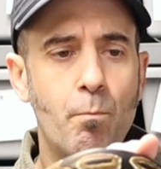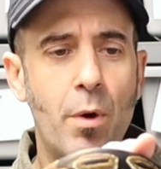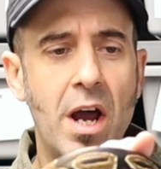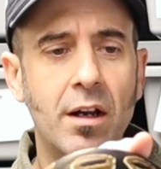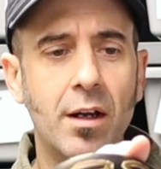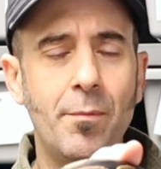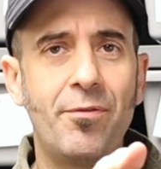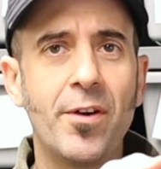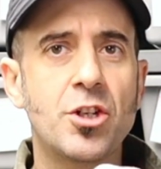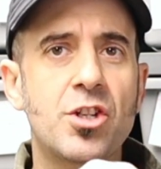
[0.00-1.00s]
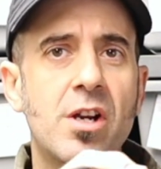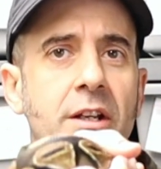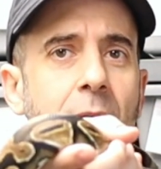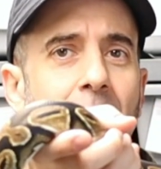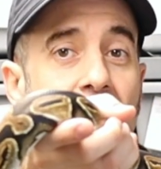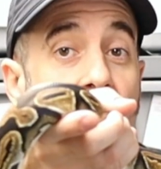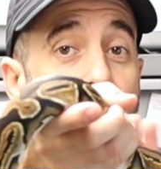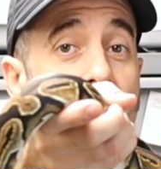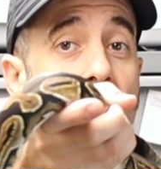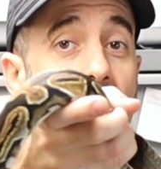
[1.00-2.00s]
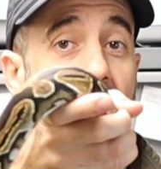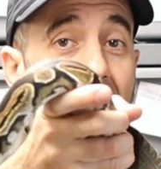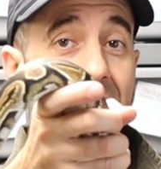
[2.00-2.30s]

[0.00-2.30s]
But let me finish telling you about this pairing,